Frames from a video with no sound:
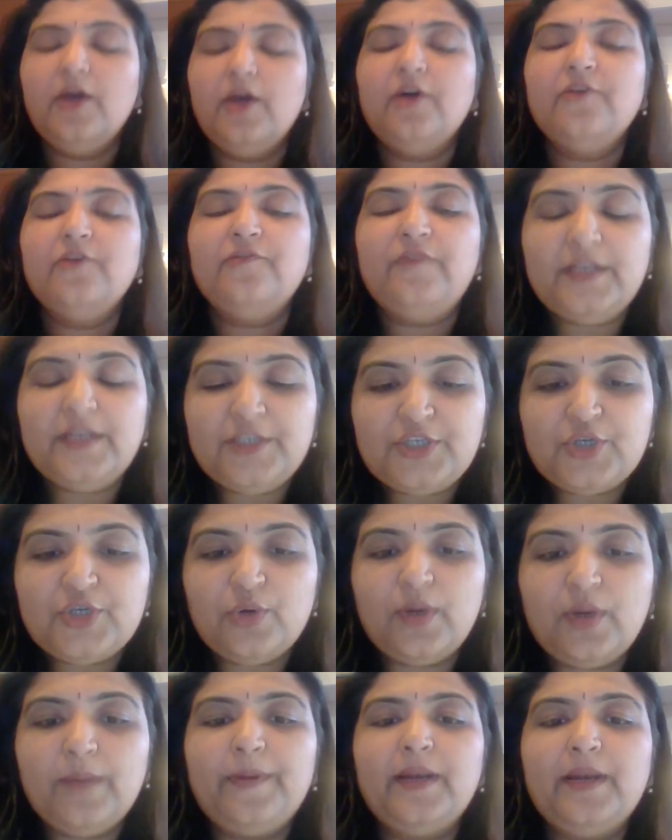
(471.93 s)
When
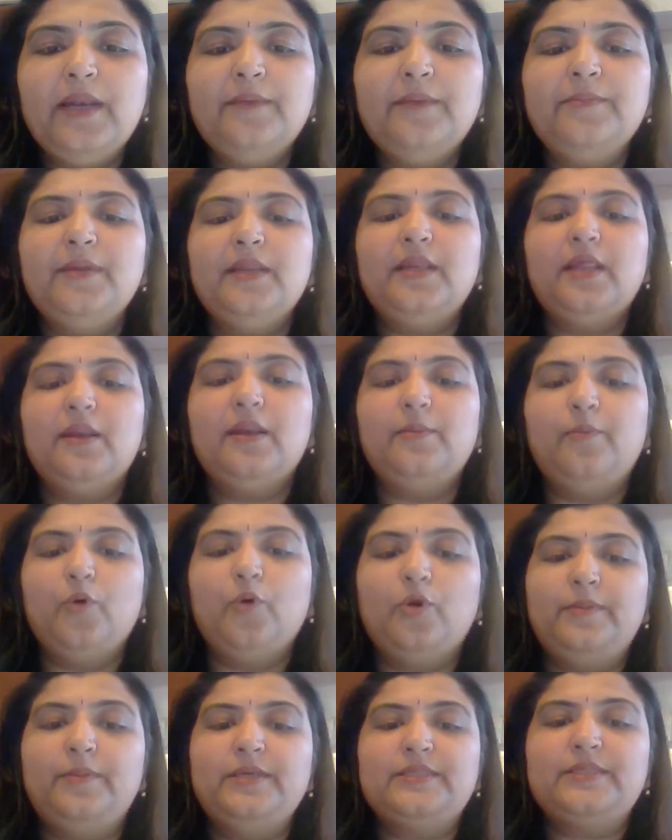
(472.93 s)
should a preliminary
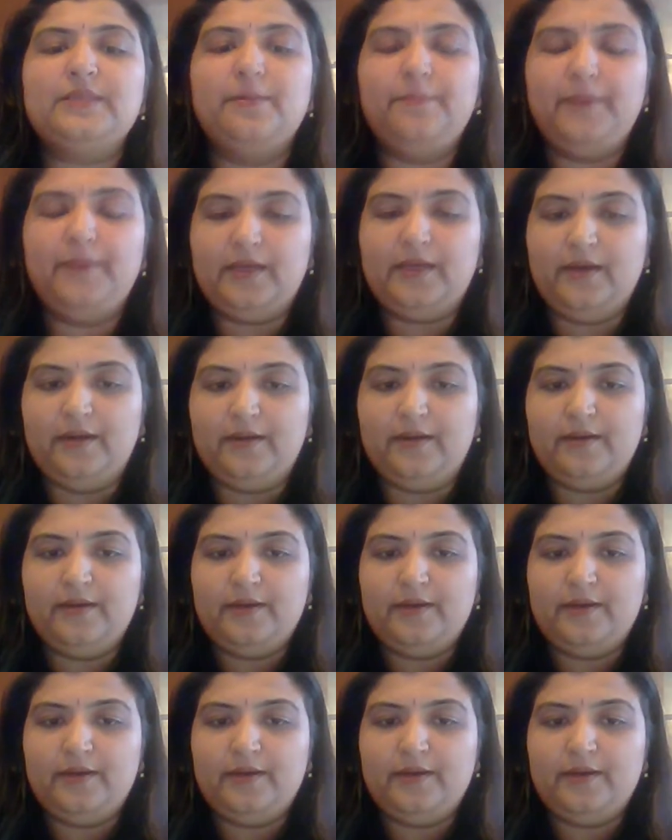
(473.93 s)
report be submitted?